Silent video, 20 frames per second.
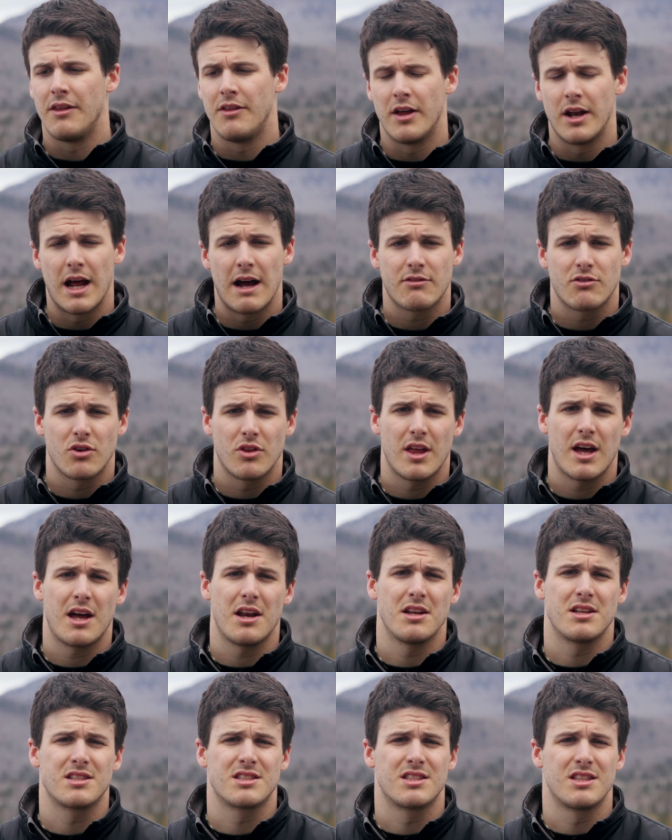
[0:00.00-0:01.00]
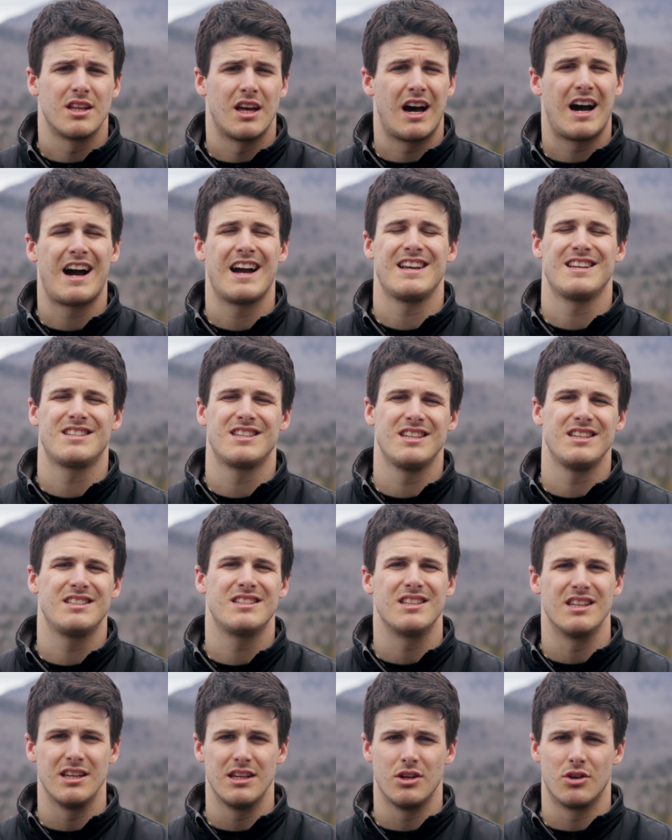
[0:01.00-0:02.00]
And then after that, it's the
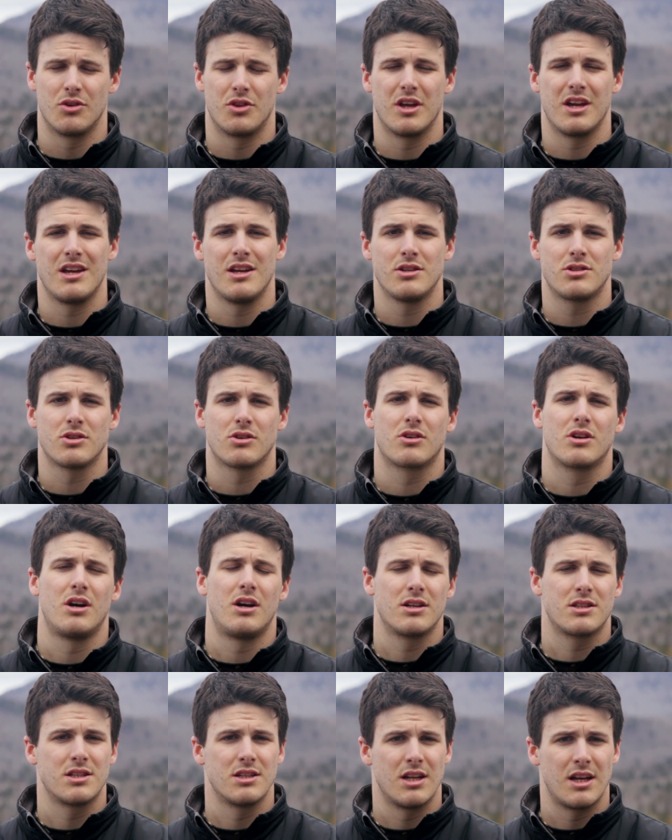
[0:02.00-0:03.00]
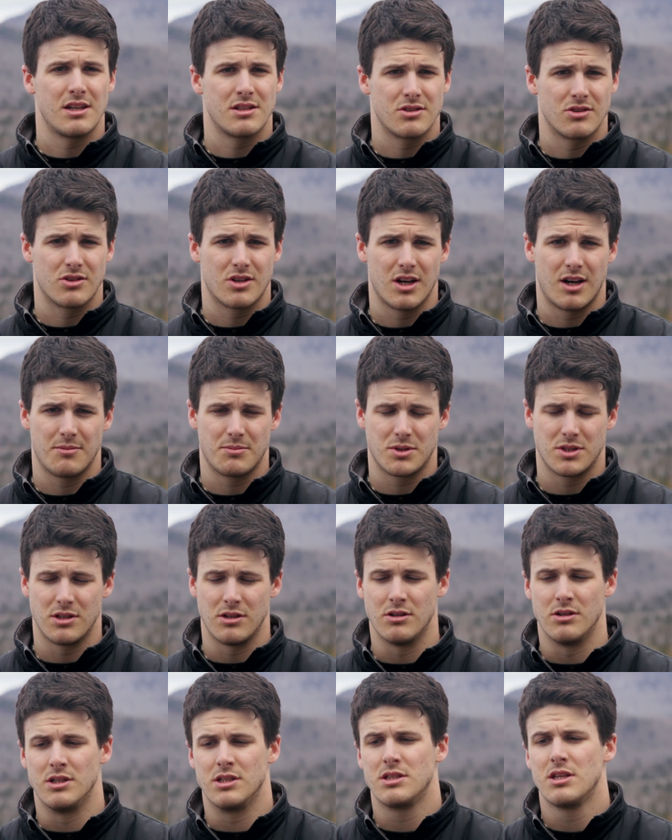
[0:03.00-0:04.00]
ICC or the Intercontinental Cup
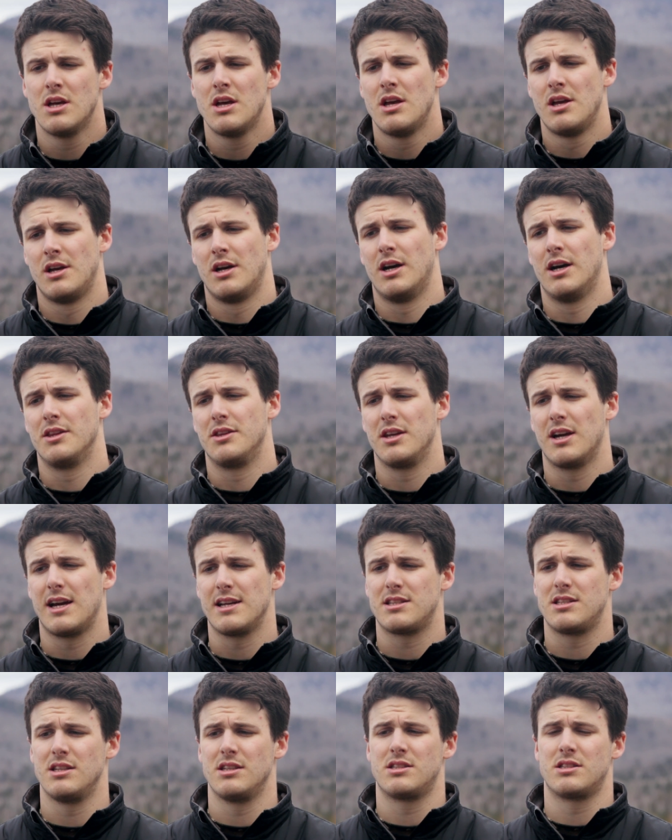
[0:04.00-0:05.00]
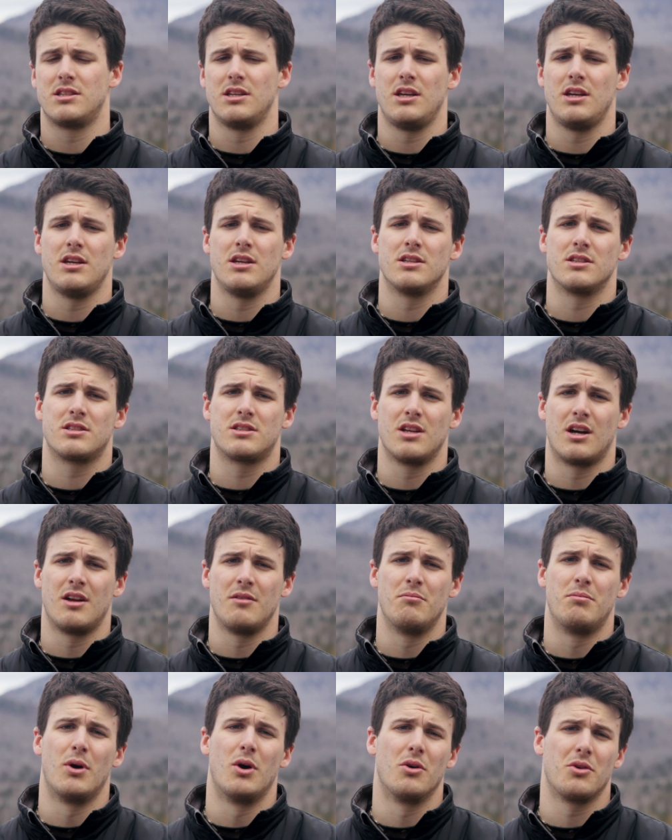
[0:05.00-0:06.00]
Series. Uh, the ICC is
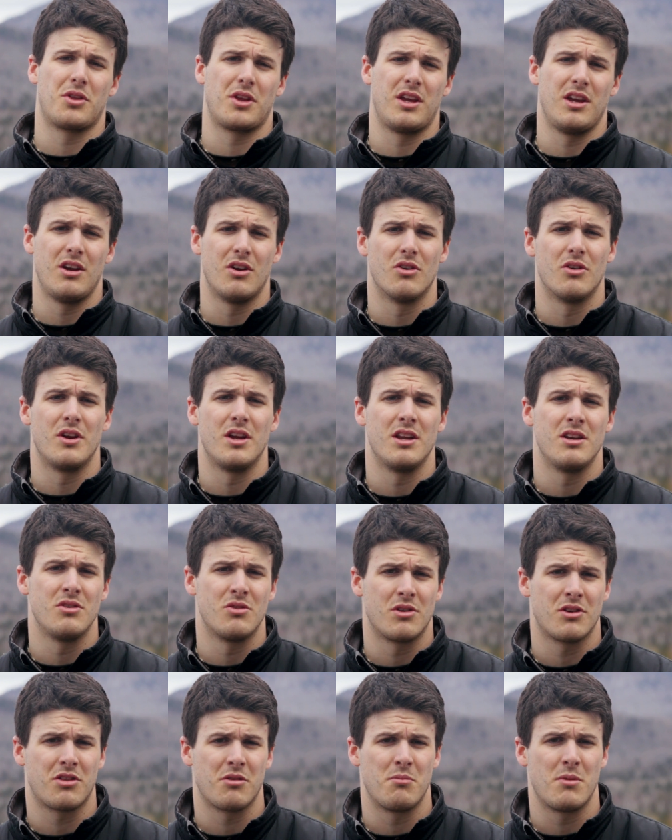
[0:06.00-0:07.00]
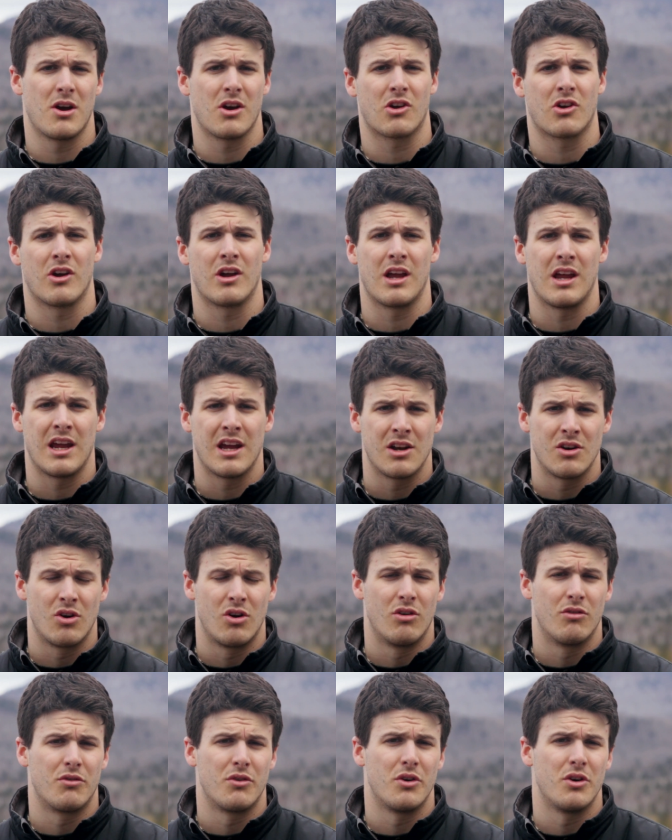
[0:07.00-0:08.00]
done both here in North America and
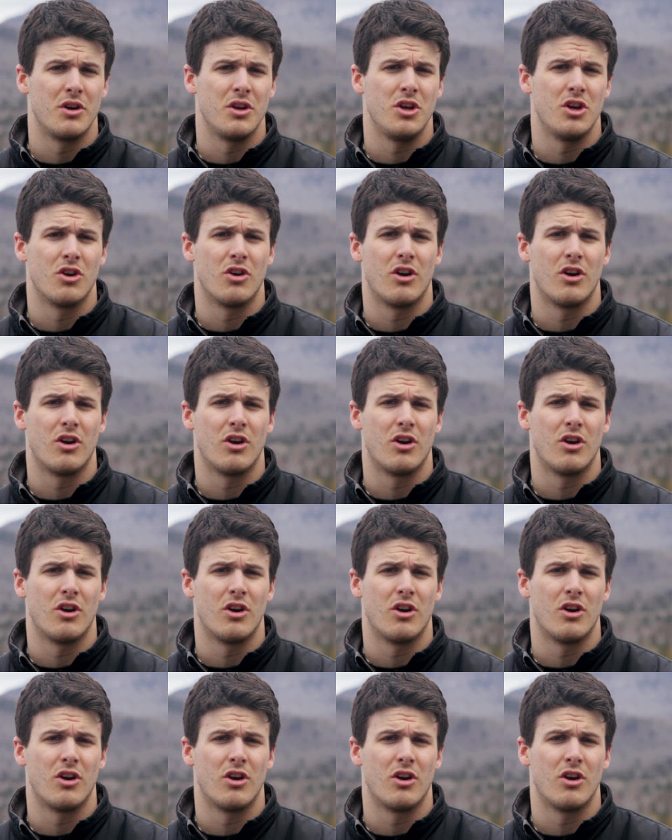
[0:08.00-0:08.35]
over in